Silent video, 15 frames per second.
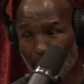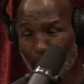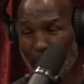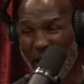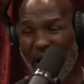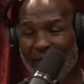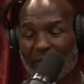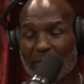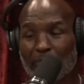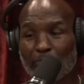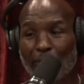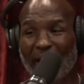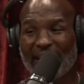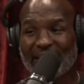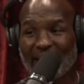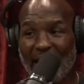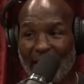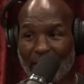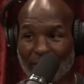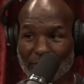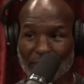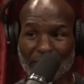having
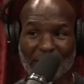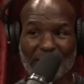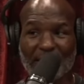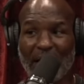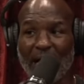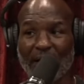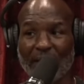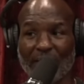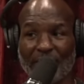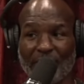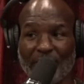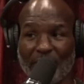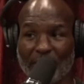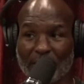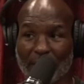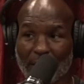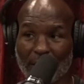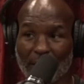breakdowns on the side of the ring?